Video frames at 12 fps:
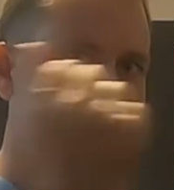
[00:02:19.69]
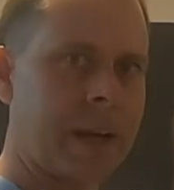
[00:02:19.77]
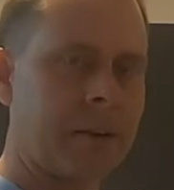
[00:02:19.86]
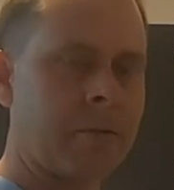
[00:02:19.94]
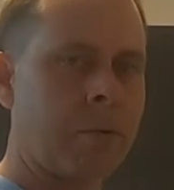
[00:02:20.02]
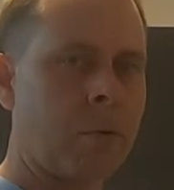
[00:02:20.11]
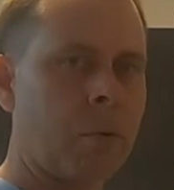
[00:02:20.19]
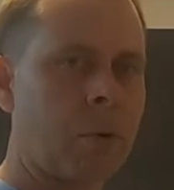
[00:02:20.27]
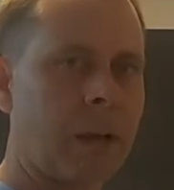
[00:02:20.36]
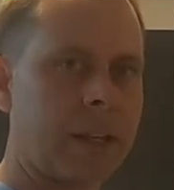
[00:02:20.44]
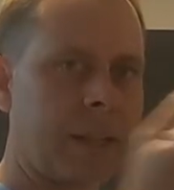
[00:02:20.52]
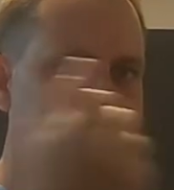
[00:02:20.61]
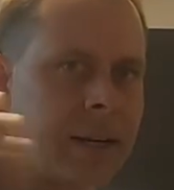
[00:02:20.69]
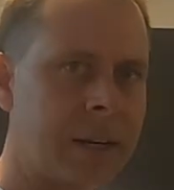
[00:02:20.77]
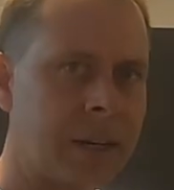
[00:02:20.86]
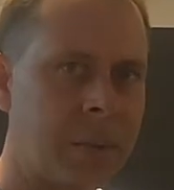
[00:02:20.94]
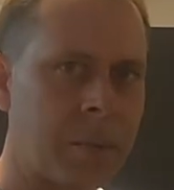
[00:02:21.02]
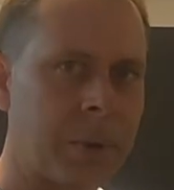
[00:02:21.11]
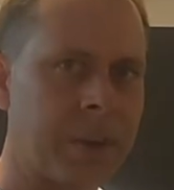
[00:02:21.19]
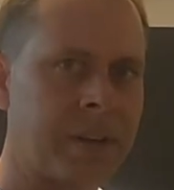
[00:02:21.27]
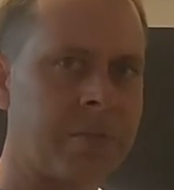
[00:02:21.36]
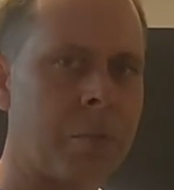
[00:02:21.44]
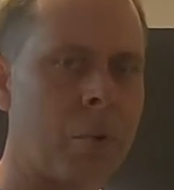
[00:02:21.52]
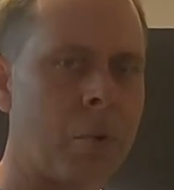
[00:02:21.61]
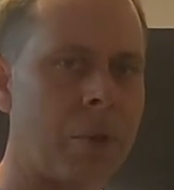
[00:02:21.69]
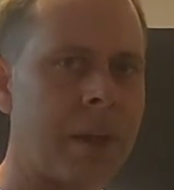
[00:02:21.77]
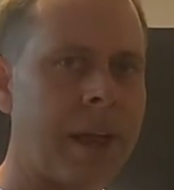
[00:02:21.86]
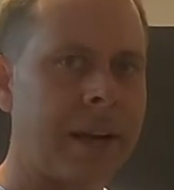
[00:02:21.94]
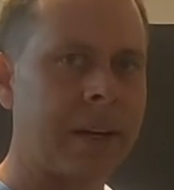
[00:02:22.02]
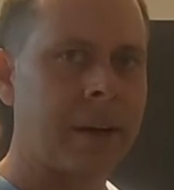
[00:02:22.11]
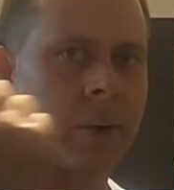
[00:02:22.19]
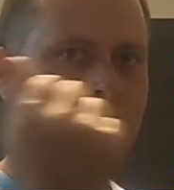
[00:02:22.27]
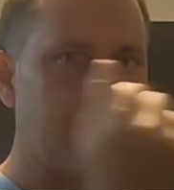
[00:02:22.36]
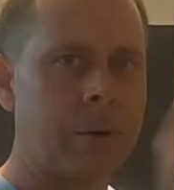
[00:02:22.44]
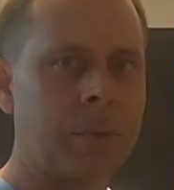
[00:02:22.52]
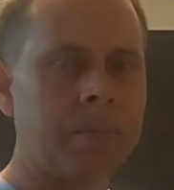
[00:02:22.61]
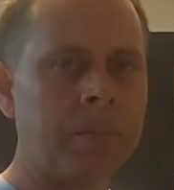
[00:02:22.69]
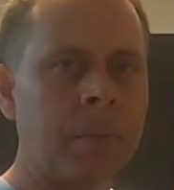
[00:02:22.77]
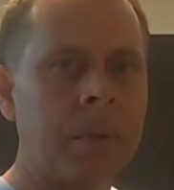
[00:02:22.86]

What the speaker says: back and forward like that, but there's more than that going on.